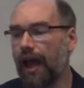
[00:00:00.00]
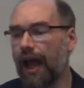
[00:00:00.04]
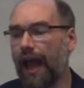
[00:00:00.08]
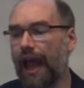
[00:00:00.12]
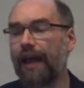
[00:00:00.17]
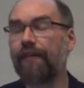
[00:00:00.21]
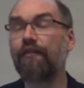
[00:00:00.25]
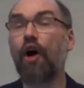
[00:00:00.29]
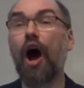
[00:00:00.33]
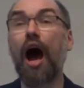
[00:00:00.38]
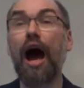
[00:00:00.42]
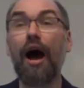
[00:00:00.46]

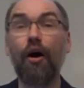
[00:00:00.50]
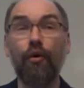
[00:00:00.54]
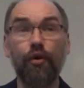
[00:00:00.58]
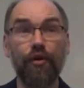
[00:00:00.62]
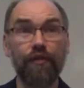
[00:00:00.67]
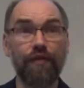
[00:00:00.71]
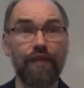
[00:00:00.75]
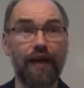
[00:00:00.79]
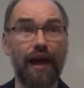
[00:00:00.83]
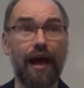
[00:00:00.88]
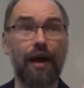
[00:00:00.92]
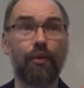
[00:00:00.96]
And out
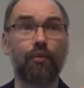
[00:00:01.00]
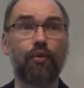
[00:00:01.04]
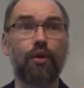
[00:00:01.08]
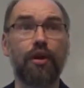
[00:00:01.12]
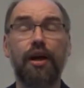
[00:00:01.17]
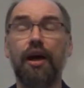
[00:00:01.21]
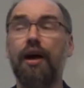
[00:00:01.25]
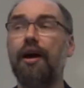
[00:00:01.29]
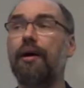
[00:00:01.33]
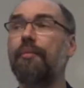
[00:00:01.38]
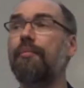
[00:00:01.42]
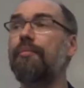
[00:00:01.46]
of that will
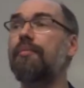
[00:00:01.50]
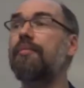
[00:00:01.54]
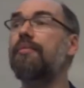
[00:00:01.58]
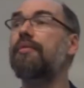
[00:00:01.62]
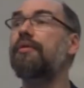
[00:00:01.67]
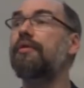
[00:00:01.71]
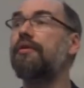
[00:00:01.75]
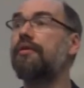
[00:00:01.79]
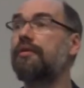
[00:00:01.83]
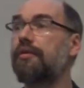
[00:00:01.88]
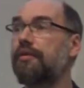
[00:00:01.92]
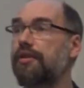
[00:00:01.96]
come
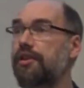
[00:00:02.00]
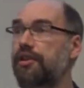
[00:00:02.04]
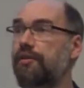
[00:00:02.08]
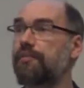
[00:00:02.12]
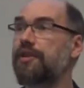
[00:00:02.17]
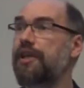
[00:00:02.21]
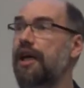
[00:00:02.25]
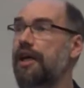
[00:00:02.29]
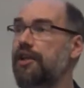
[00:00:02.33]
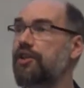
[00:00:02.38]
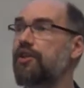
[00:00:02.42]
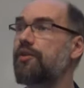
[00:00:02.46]
some
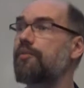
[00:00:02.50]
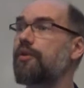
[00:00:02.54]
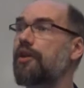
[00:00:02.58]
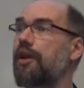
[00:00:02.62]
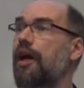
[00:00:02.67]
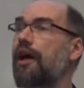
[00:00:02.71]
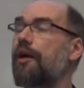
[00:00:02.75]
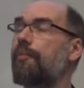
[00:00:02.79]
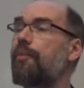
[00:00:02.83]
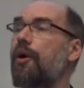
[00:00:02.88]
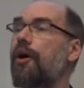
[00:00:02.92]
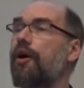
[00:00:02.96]
testable
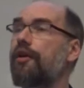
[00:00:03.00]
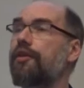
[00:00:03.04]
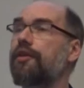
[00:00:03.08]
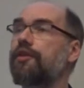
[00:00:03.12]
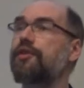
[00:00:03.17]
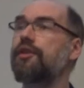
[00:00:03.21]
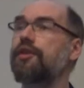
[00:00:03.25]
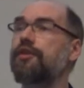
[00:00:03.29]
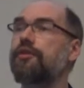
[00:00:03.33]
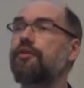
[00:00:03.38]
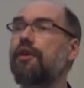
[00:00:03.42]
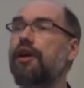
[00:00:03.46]

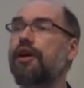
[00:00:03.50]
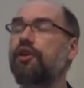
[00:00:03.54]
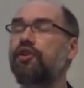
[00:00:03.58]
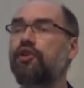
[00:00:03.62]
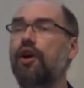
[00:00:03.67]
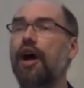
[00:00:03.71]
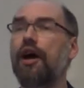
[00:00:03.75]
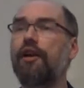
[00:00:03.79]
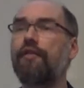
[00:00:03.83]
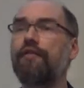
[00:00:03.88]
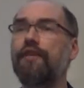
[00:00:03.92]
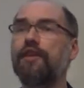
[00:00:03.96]
hypotheses, right? So
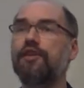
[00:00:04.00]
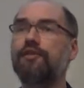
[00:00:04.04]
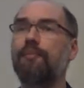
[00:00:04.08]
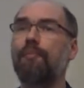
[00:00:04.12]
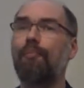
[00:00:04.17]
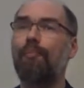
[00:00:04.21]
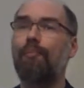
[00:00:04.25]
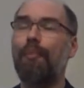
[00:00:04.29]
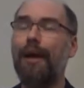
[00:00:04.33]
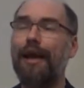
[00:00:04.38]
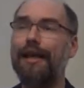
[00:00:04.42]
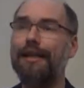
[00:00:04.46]
out of this
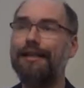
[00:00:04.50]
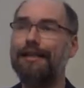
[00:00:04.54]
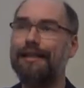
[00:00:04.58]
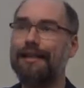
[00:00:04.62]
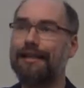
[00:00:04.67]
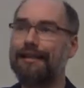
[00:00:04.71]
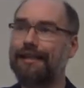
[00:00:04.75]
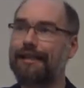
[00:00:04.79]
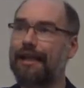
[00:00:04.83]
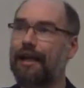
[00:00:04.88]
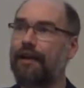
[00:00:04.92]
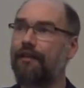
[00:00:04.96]

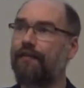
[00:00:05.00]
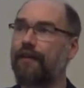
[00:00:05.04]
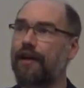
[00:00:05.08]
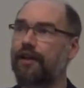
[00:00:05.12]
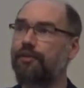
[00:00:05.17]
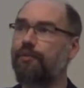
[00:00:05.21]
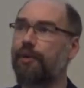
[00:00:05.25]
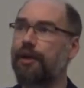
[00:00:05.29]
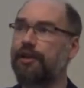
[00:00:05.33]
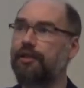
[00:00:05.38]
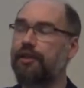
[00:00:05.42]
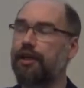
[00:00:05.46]
basic set of
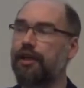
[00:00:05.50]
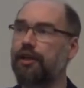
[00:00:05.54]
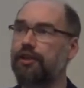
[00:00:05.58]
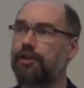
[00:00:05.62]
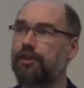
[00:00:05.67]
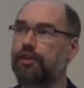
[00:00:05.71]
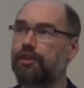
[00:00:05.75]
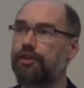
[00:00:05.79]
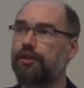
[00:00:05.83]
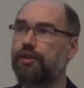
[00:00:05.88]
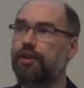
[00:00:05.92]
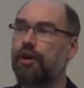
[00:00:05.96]

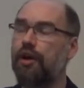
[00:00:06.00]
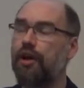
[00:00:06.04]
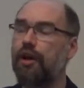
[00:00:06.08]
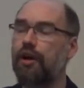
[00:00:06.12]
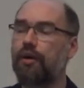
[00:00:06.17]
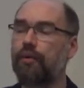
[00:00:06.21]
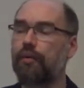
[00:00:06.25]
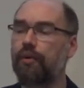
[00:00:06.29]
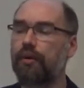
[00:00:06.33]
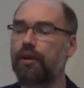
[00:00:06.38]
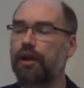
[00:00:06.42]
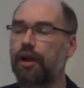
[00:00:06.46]
expectations
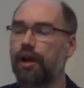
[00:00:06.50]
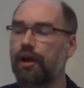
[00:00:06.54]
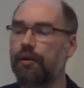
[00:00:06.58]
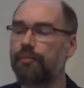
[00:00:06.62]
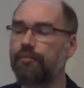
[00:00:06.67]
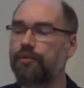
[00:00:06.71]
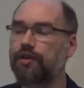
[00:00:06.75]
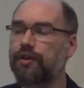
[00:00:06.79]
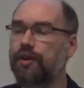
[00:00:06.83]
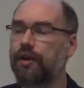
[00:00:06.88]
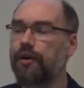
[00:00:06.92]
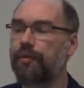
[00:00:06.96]
will
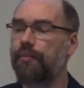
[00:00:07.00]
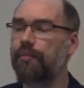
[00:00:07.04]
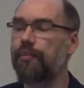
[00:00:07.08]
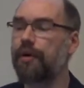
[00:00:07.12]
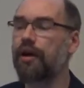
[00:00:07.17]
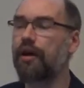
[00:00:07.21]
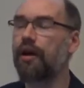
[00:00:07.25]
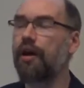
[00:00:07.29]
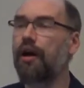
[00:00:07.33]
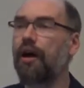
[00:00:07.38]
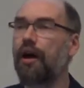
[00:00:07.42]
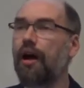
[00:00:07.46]
come some
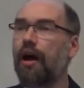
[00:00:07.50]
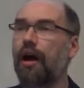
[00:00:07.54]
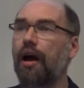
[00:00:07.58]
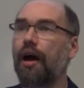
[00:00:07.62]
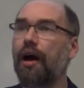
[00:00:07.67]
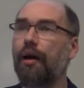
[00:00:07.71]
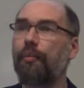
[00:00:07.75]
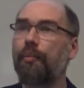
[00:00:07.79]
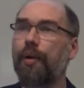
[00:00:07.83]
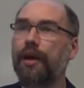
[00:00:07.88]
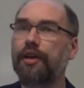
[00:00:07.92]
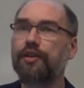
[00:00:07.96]

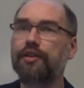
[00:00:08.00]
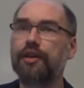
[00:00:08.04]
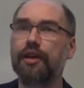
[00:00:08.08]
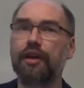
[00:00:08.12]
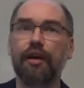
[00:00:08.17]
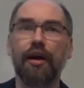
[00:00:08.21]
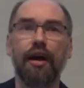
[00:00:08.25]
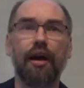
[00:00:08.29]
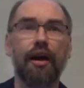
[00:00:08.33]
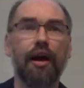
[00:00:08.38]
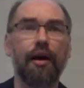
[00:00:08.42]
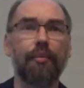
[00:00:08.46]
basic
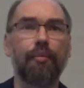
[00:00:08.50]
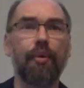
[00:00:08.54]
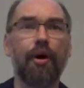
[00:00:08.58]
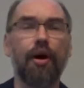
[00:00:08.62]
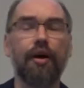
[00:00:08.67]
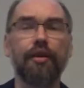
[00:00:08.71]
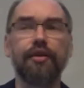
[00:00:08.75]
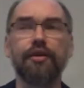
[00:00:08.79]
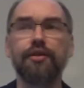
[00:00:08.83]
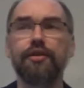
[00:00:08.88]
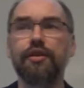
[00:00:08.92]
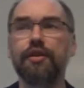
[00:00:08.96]

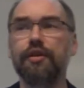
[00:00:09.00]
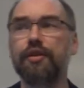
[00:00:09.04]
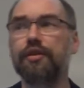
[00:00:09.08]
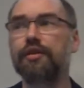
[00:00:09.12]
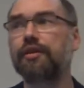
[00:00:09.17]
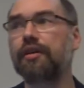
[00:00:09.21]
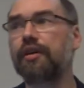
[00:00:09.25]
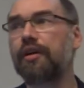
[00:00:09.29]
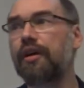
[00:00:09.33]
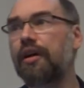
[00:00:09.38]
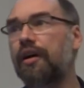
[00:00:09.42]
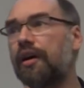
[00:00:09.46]
hypotheses.
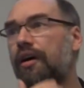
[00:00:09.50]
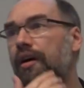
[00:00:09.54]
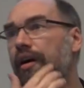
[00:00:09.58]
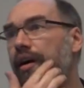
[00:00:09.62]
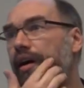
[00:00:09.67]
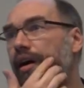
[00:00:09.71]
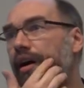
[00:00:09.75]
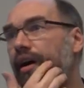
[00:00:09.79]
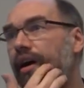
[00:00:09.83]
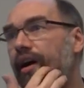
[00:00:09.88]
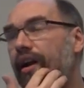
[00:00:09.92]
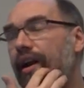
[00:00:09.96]

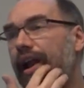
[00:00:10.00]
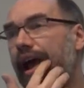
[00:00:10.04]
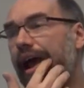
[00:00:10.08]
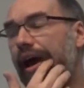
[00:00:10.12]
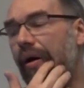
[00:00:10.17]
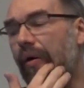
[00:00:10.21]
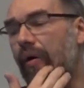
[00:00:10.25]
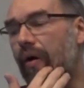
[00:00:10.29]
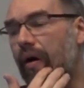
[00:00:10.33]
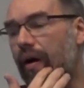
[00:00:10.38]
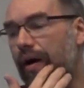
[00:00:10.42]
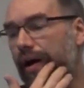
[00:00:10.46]

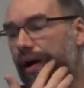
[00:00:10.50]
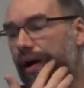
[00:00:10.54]
Now,